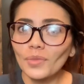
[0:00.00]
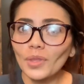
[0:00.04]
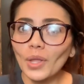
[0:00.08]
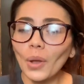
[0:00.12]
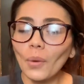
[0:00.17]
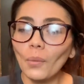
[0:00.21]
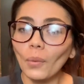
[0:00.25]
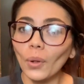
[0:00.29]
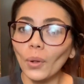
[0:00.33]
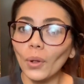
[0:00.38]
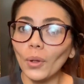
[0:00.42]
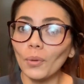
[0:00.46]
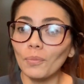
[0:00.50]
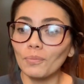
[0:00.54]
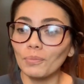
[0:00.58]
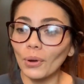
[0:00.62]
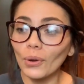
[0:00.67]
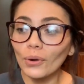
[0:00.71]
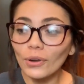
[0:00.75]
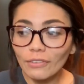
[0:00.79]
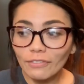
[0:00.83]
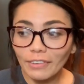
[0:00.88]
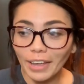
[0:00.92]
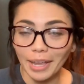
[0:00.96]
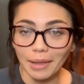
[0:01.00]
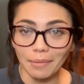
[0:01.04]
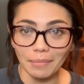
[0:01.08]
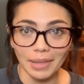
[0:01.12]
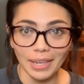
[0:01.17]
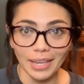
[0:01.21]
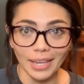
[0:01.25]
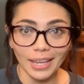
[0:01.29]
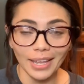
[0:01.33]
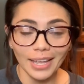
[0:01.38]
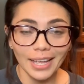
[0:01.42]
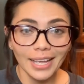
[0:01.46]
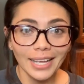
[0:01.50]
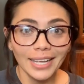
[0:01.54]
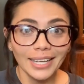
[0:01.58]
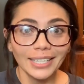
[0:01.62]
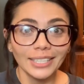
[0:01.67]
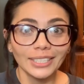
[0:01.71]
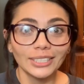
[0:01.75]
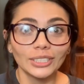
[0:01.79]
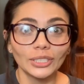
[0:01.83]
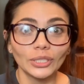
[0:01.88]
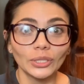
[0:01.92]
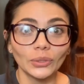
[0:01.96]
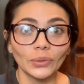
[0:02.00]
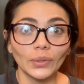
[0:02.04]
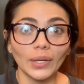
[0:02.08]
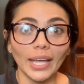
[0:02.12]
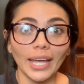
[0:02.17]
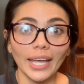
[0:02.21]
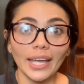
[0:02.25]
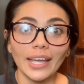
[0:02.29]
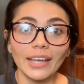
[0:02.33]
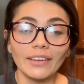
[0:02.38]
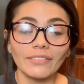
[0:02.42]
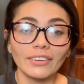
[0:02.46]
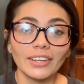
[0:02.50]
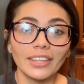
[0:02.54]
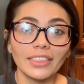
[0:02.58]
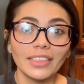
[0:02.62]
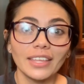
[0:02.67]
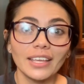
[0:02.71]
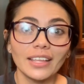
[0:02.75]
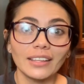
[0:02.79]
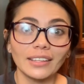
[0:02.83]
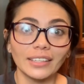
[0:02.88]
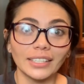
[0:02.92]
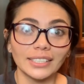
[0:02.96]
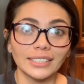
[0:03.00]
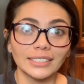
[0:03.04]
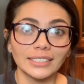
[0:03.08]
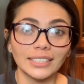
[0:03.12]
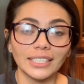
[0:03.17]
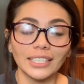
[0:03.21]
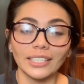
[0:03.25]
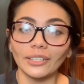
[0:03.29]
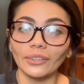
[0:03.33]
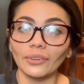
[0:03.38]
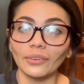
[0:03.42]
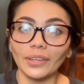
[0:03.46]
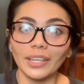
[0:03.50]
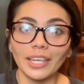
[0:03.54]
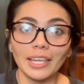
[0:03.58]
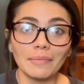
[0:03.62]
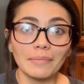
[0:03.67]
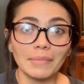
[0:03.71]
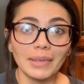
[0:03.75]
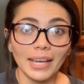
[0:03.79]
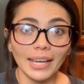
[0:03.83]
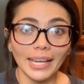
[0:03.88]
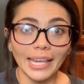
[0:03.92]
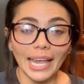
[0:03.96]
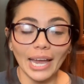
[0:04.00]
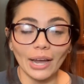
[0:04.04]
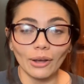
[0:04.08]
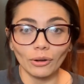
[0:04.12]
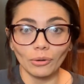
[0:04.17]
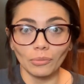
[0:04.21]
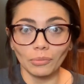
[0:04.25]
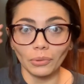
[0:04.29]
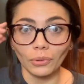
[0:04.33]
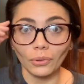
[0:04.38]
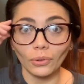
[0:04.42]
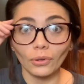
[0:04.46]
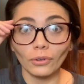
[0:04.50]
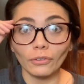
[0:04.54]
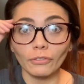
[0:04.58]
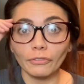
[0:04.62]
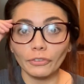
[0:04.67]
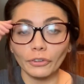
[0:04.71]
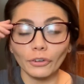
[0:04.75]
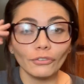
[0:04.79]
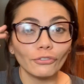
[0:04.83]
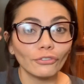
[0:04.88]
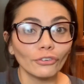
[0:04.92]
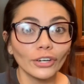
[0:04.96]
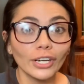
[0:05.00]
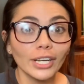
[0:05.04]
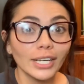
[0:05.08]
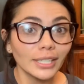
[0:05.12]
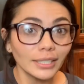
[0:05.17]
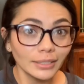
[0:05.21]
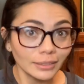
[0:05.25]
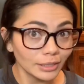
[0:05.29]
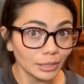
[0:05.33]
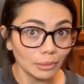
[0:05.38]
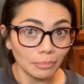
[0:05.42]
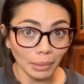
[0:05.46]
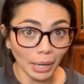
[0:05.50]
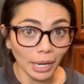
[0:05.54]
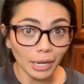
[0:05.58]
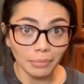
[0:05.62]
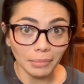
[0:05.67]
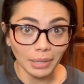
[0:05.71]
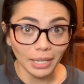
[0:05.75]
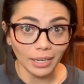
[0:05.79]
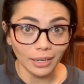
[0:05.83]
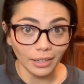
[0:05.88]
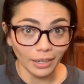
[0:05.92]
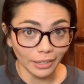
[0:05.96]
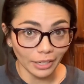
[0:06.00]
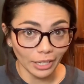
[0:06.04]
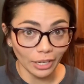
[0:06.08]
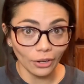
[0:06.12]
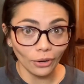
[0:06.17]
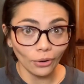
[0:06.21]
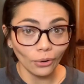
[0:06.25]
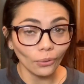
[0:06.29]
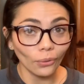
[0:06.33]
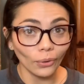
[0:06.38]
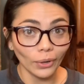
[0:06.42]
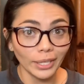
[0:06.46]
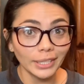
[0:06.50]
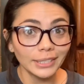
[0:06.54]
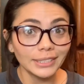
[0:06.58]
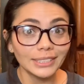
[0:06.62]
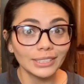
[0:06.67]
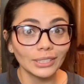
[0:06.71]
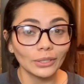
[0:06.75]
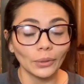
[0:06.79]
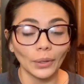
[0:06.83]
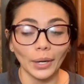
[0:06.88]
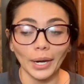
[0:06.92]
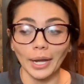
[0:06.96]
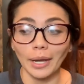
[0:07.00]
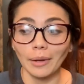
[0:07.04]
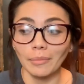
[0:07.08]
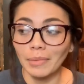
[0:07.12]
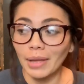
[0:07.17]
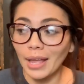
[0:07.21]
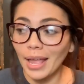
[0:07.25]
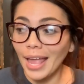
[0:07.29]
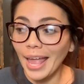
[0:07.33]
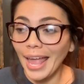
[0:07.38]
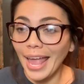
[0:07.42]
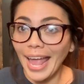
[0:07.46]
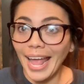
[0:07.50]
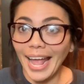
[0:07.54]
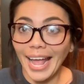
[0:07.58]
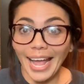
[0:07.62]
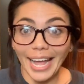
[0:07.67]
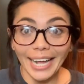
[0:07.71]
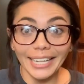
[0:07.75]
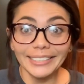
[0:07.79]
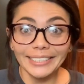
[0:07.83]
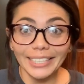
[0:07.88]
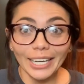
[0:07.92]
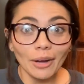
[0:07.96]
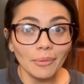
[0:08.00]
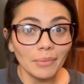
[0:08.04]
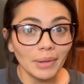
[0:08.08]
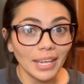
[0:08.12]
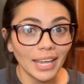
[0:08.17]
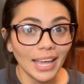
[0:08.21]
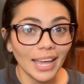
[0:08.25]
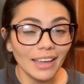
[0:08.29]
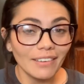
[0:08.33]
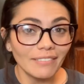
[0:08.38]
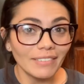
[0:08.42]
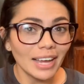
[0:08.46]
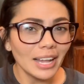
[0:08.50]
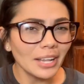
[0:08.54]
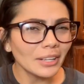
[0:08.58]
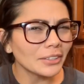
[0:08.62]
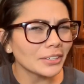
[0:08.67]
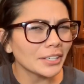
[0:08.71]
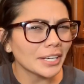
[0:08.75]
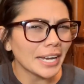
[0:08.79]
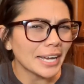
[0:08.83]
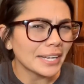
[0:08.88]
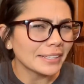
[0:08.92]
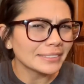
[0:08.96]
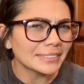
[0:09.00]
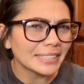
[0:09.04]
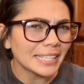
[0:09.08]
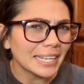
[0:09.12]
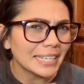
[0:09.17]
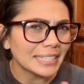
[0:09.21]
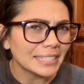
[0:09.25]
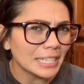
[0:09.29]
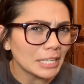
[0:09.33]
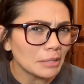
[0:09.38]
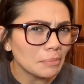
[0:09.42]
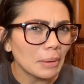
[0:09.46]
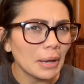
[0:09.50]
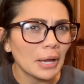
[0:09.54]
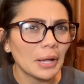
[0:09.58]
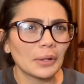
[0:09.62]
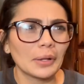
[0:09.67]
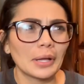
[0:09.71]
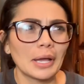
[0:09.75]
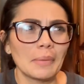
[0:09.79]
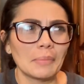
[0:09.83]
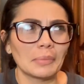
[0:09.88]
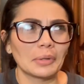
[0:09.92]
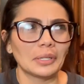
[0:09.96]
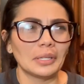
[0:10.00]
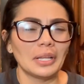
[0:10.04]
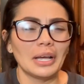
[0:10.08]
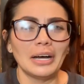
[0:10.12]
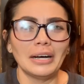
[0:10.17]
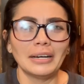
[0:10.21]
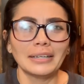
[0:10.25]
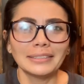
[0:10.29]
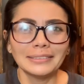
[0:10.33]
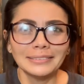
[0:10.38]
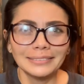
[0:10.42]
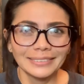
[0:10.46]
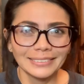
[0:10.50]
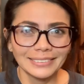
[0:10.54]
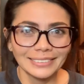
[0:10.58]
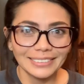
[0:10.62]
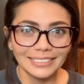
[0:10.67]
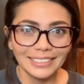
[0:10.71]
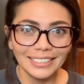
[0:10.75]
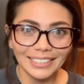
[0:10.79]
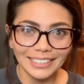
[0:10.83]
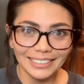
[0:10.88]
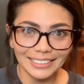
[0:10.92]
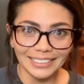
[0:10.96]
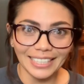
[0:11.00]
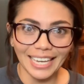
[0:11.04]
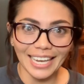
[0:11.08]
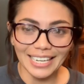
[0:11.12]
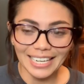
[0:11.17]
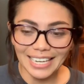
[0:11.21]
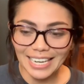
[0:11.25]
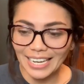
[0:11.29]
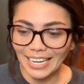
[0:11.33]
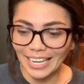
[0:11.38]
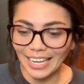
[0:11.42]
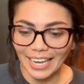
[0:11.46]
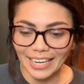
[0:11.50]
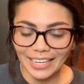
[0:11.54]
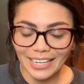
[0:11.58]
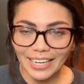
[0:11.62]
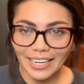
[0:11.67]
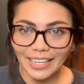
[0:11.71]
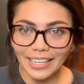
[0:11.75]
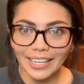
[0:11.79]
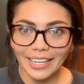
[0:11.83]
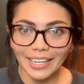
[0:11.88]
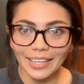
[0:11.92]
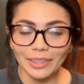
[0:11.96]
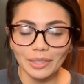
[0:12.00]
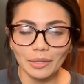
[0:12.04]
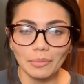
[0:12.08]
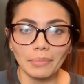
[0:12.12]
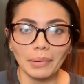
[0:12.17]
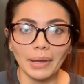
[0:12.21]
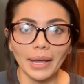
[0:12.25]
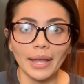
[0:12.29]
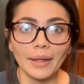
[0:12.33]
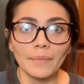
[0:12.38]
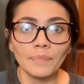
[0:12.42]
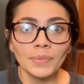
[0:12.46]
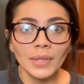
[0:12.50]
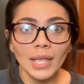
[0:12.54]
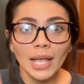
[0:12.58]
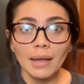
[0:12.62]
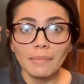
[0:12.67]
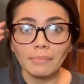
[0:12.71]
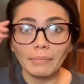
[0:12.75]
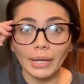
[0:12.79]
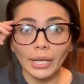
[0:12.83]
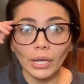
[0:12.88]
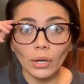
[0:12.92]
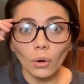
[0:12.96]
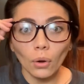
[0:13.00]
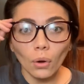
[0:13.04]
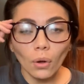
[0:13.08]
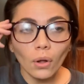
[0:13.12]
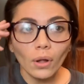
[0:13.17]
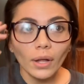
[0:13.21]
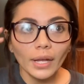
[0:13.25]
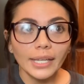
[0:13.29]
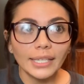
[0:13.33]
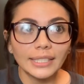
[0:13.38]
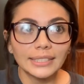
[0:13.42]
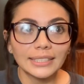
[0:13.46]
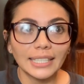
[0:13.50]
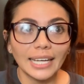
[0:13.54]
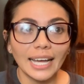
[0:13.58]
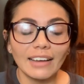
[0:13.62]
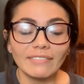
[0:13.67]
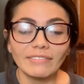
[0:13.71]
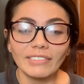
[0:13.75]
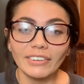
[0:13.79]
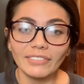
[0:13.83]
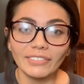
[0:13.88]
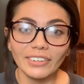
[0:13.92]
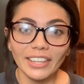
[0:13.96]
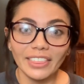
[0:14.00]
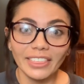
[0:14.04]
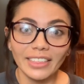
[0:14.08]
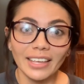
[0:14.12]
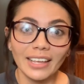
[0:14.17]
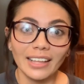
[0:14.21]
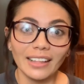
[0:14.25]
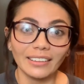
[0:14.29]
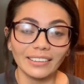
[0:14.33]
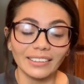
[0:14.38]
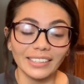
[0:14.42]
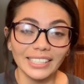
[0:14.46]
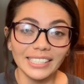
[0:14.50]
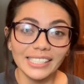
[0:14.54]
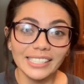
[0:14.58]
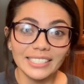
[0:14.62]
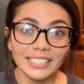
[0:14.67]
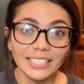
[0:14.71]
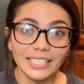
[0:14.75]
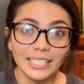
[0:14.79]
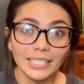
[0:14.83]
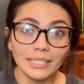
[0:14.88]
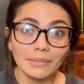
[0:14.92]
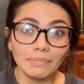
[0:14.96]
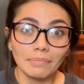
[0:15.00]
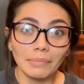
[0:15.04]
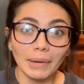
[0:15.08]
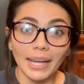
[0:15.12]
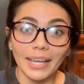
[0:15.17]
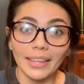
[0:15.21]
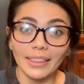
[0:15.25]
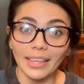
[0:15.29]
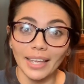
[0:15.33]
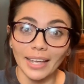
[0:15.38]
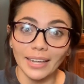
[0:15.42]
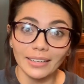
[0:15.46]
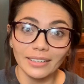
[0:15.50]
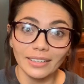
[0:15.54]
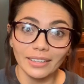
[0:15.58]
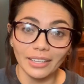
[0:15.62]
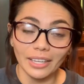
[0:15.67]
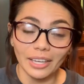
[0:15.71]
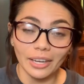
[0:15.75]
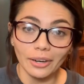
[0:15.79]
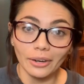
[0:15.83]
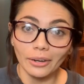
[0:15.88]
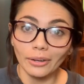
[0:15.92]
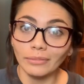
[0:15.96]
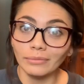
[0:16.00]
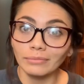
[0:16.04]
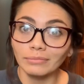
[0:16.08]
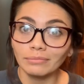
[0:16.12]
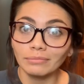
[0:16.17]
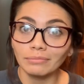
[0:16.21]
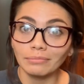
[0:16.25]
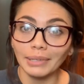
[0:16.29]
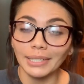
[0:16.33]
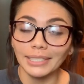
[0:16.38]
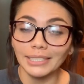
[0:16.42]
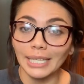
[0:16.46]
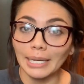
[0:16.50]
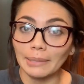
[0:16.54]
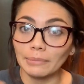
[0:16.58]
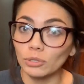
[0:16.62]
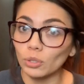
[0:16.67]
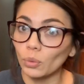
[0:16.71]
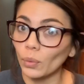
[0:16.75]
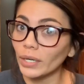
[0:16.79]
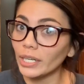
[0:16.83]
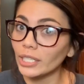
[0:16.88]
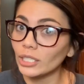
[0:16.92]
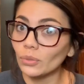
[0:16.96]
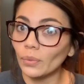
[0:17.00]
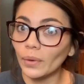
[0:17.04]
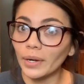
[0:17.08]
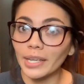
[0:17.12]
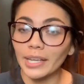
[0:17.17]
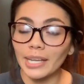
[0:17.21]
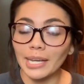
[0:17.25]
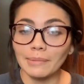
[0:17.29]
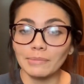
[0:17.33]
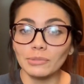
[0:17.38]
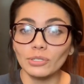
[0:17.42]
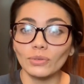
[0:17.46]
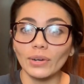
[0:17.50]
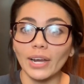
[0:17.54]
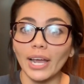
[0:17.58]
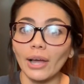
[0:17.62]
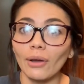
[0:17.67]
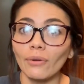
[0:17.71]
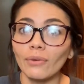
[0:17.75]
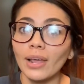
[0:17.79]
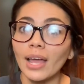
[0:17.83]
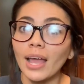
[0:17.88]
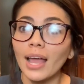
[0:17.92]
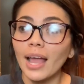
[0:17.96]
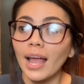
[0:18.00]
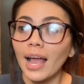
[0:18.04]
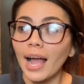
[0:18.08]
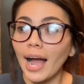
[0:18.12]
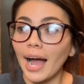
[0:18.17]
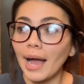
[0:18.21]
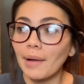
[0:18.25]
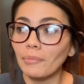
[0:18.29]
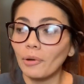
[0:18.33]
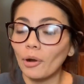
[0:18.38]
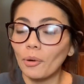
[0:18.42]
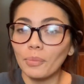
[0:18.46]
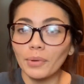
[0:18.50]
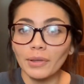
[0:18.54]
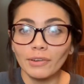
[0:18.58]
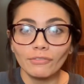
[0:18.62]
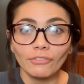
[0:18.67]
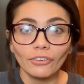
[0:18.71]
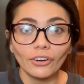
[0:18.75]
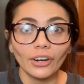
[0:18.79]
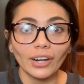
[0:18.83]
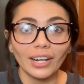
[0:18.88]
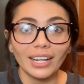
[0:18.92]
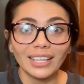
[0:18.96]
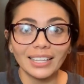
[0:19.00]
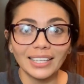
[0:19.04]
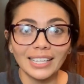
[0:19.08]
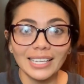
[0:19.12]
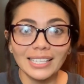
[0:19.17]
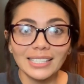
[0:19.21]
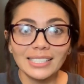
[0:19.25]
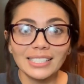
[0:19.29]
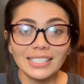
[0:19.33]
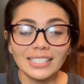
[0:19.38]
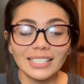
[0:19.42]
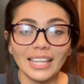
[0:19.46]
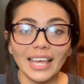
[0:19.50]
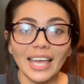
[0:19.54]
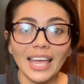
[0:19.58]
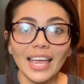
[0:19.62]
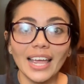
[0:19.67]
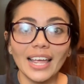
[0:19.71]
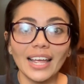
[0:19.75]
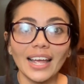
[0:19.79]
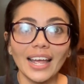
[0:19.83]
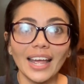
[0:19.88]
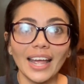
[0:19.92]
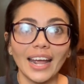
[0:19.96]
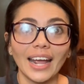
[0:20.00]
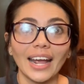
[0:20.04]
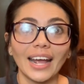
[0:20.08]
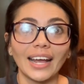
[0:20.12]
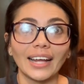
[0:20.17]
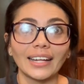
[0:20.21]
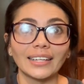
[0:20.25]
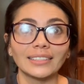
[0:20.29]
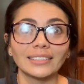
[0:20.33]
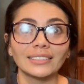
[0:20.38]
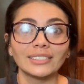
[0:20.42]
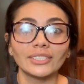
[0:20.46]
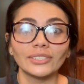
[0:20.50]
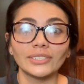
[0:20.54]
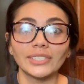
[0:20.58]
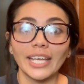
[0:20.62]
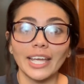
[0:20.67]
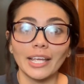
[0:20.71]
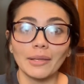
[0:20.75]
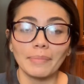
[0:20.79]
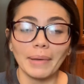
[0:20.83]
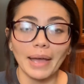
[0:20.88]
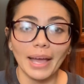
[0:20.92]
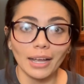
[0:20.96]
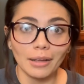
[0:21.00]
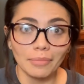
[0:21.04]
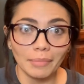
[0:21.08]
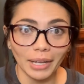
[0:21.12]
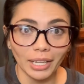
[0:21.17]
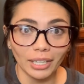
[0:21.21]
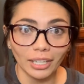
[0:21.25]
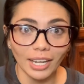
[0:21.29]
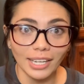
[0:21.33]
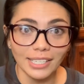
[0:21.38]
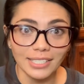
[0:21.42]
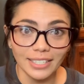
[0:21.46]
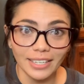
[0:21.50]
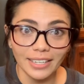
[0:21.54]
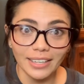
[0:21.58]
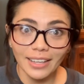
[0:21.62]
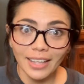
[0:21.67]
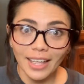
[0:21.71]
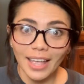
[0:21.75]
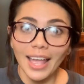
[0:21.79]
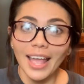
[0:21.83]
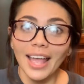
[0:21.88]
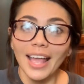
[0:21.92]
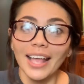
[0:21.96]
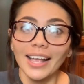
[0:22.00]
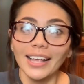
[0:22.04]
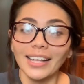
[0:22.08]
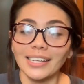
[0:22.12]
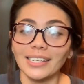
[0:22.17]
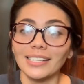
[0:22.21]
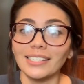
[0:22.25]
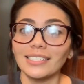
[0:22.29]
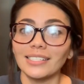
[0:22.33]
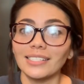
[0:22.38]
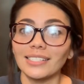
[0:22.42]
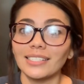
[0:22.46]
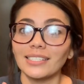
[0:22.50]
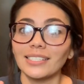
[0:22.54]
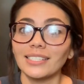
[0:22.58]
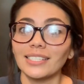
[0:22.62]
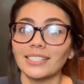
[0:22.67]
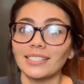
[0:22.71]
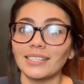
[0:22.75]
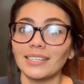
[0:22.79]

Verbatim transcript: will motivate me to get everything listed. It'll keep me accountable. Feel free to bug me on here or Instagram and tell me, hey Valerie, how's that death pile coming along? Because I need it. I need a kick in the butt. My goal is to have everything listed by the end of the year. By the time twenty twenty comes around, I'm hoping for a clean slate and to take back my closet because